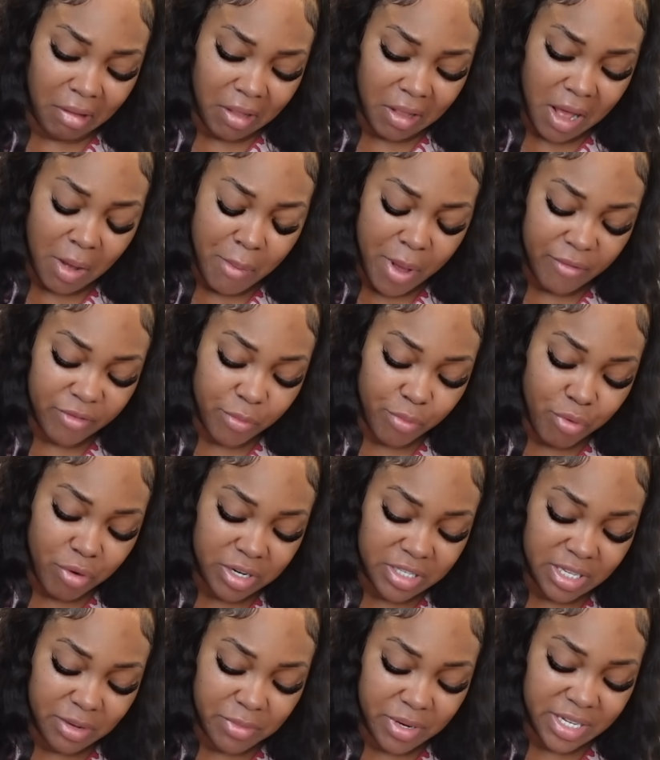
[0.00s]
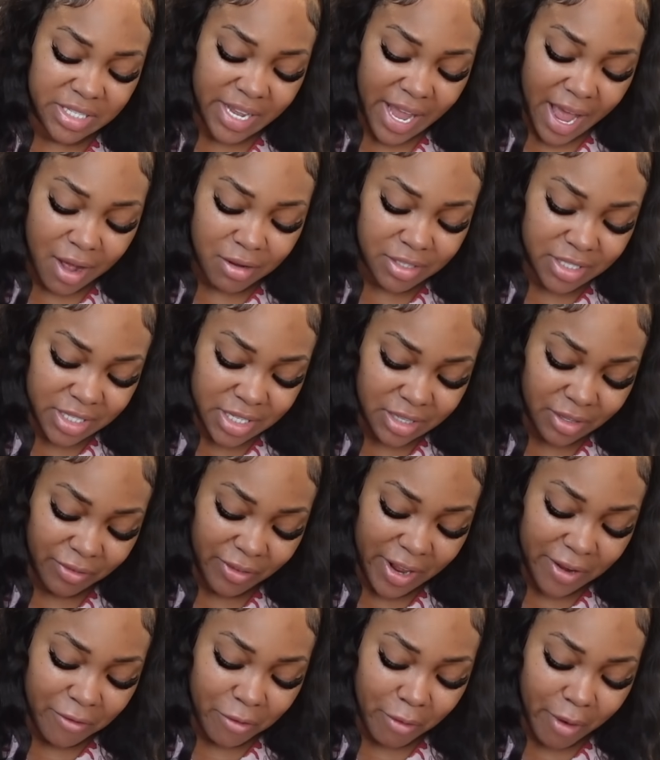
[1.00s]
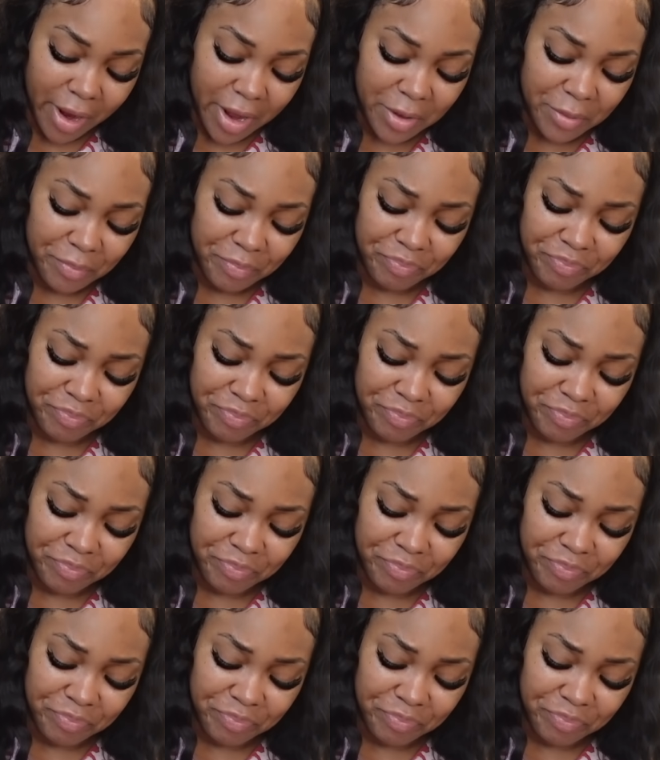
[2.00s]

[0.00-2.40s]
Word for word: I'm gonna have to pour some of this out to get the flavor right.